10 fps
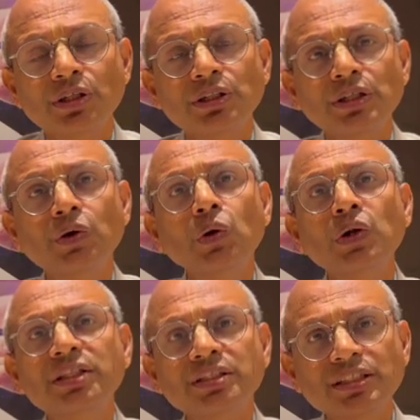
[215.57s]
the
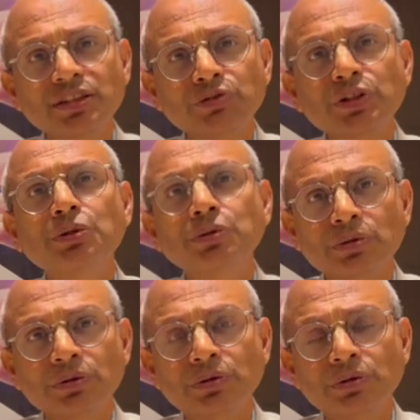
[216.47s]
holistic view
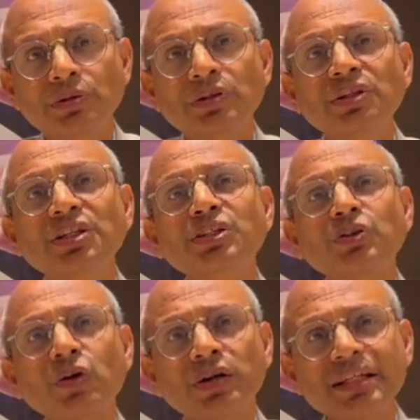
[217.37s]
is
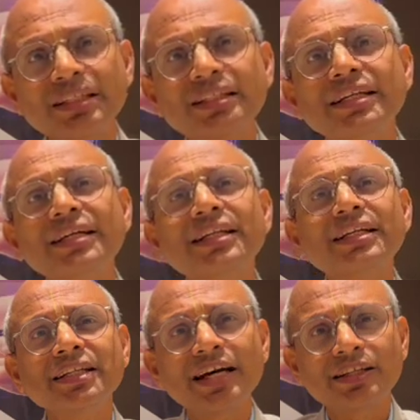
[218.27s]
already there
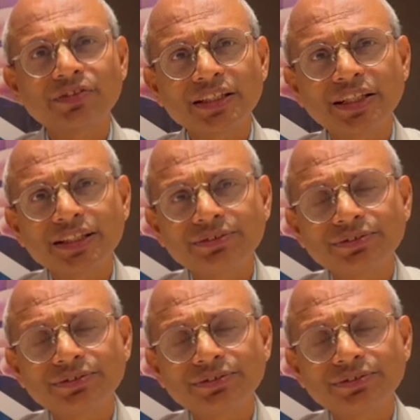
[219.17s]
in Ayurveda,